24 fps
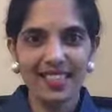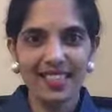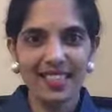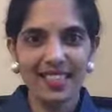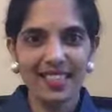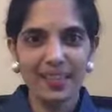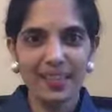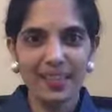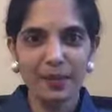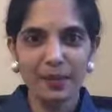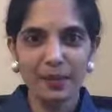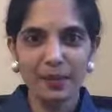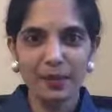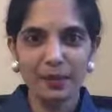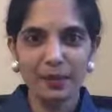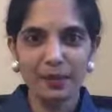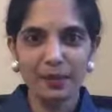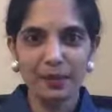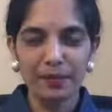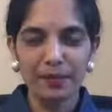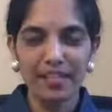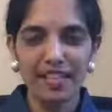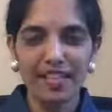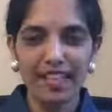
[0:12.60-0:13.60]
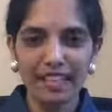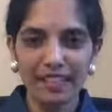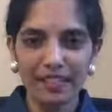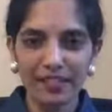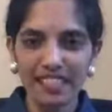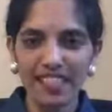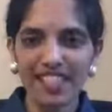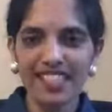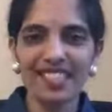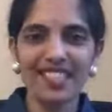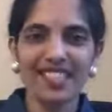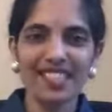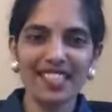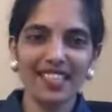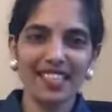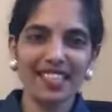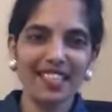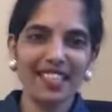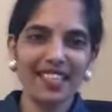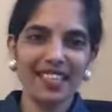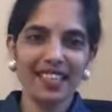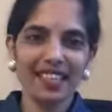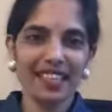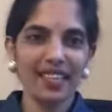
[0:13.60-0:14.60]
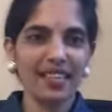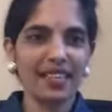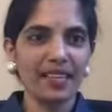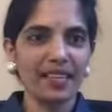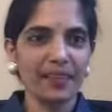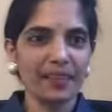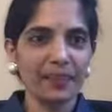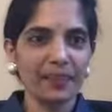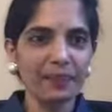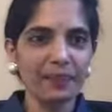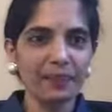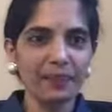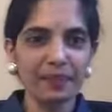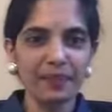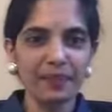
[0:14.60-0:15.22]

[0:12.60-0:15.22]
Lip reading: I hope I'm live. Yes, I think I am.